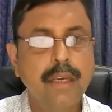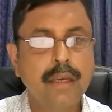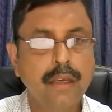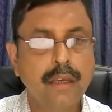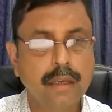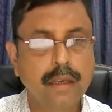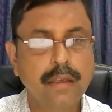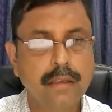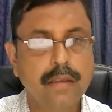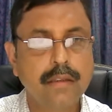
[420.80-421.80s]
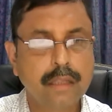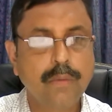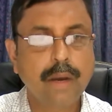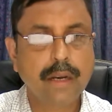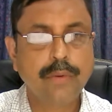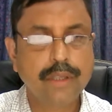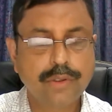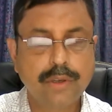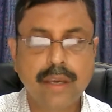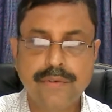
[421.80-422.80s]
the one which
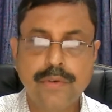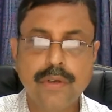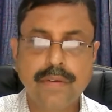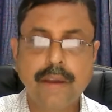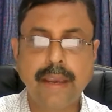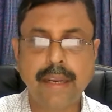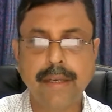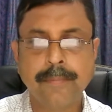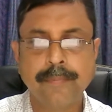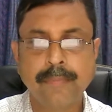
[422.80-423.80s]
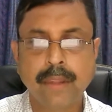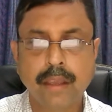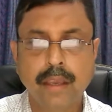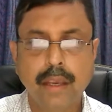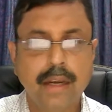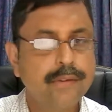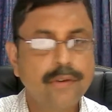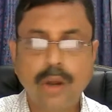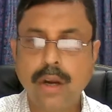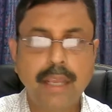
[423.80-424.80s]
you have to define. It is
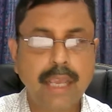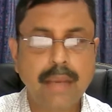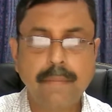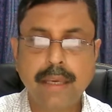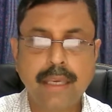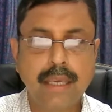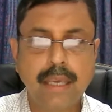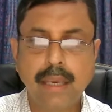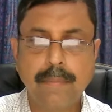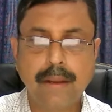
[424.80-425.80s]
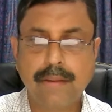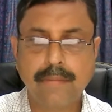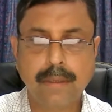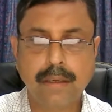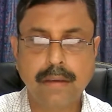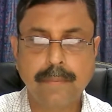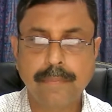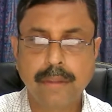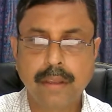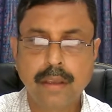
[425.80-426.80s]
not A by A plus B.
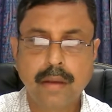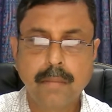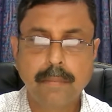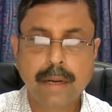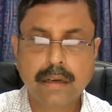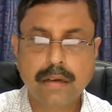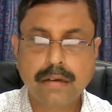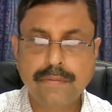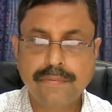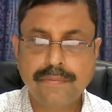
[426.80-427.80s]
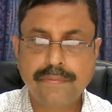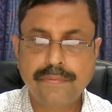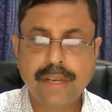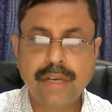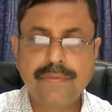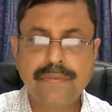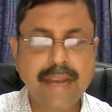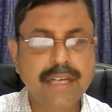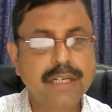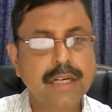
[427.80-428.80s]
But feed
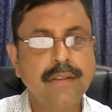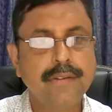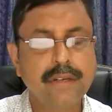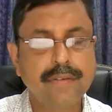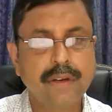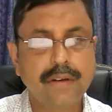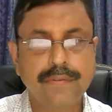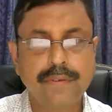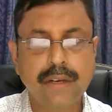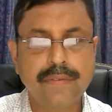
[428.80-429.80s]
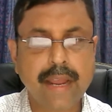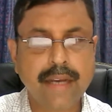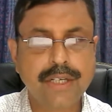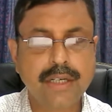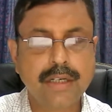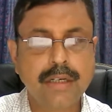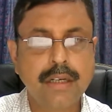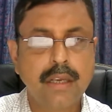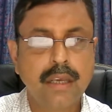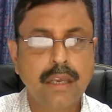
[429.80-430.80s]
fraction is different. Feed fraction
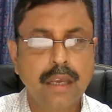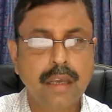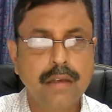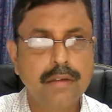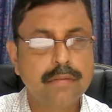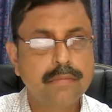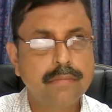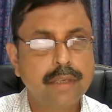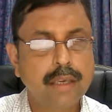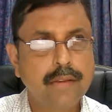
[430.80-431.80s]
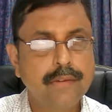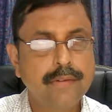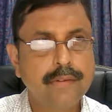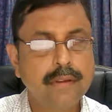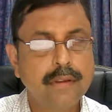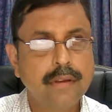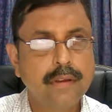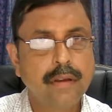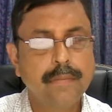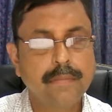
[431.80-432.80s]
is,
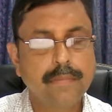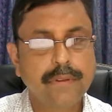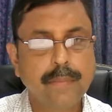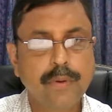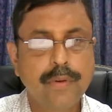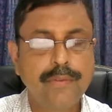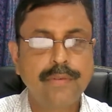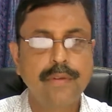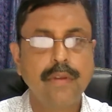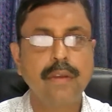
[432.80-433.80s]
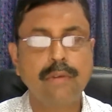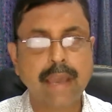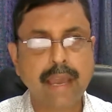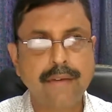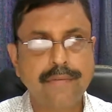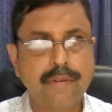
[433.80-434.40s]
suppose you have